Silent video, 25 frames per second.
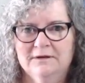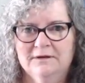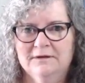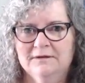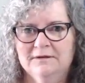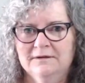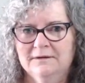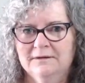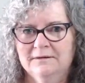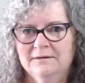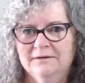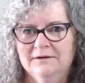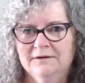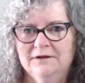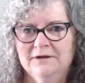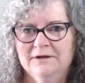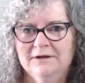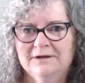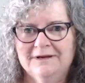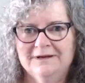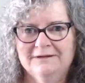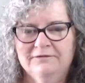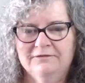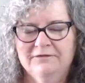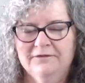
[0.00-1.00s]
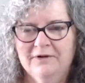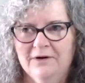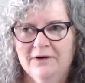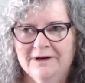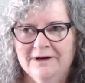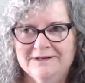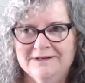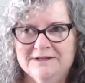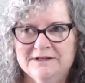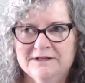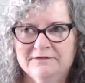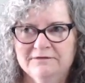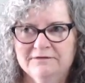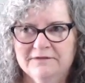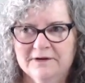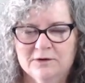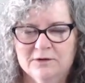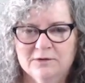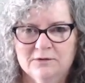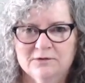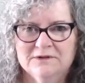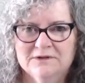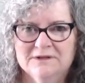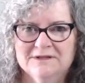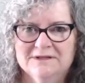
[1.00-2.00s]
you can find
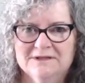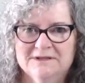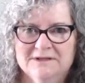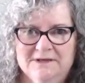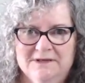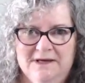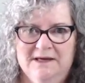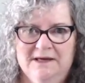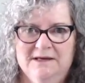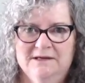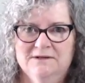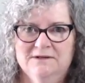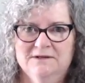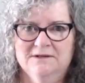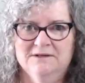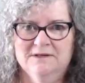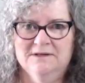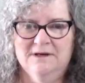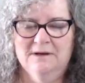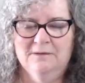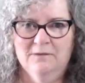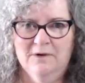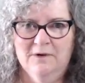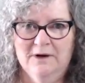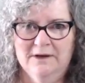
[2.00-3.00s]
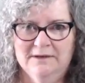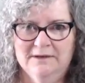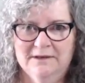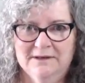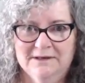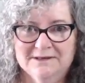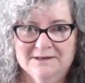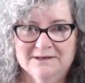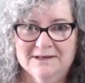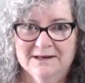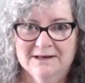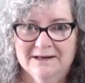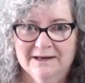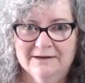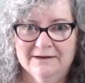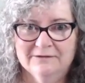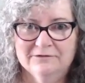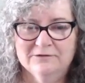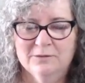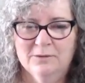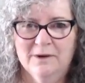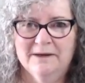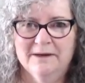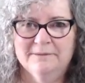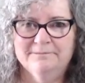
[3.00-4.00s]
difficult to say to someone that is a loved
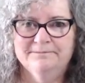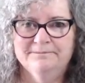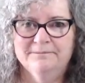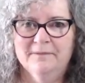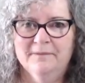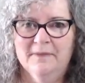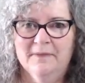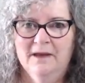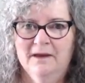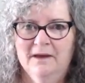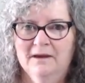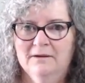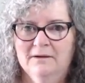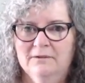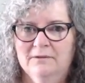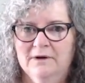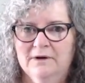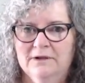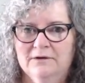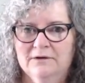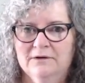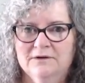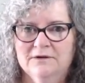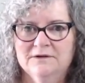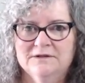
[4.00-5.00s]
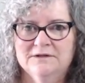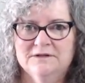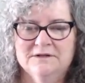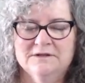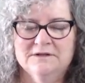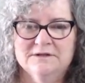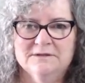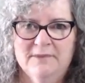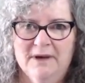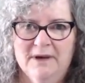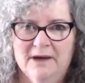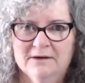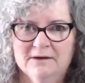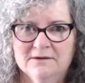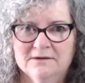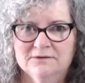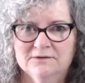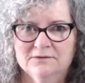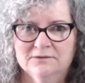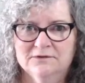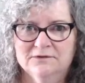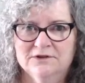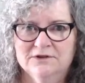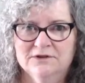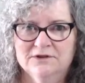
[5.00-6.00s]
one, whether it's your spouse
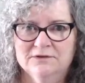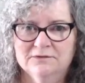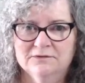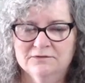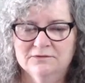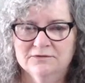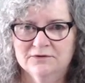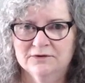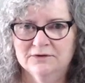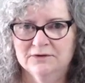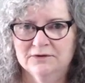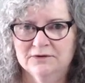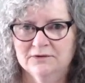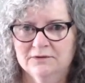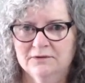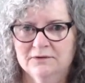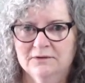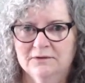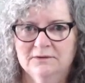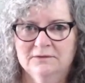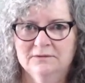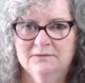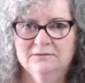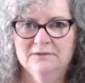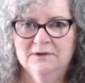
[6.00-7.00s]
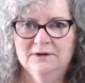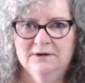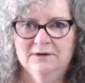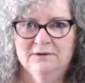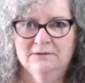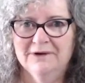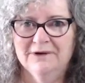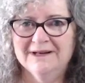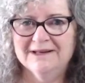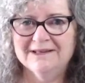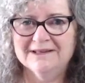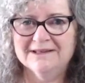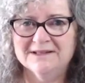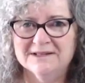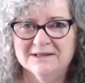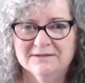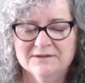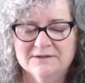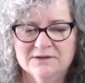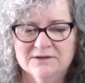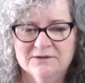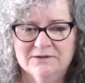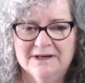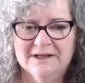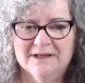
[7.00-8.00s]
or children or, you know,
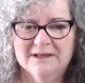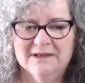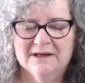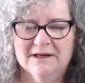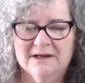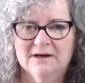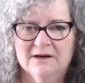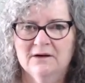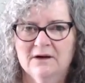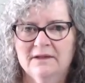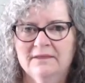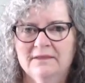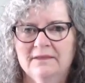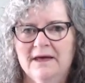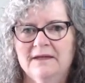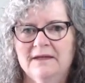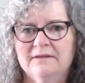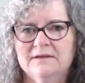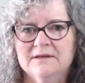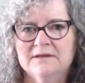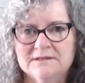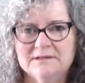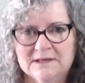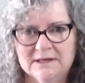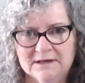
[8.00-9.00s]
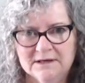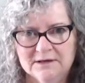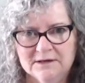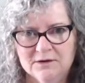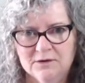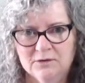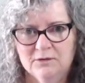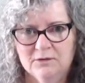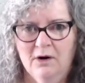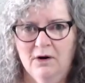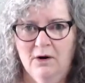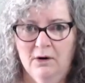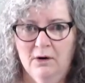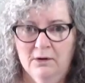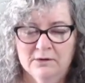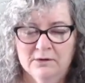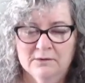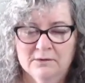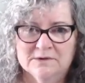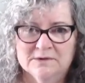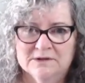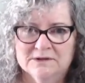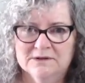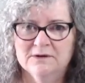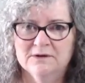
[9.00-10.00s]
relatives or anything like that that's in your
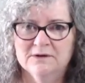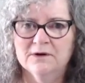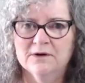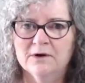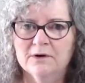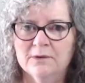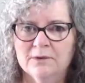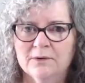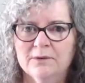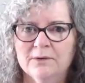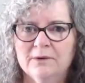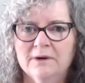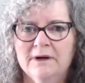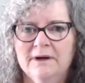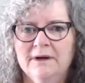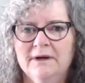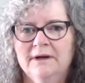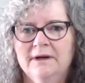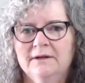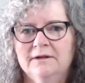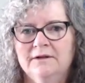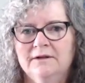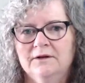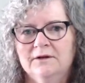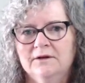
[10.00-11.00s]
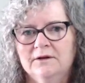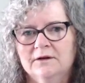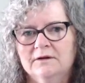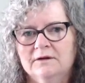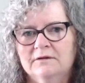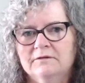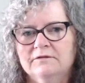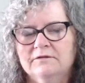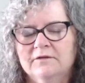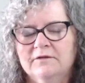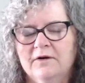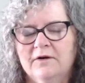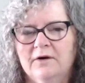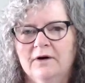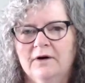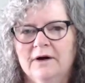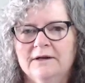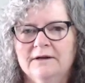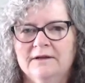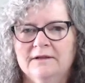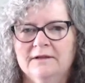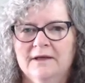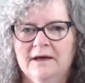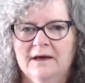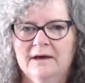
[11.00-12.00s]
home circle, that you can
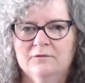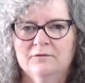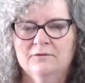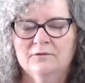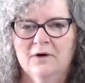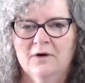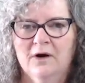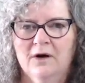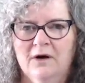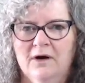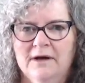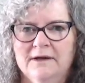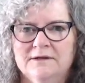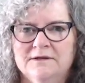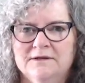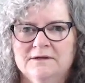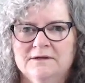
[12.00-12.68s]
find that right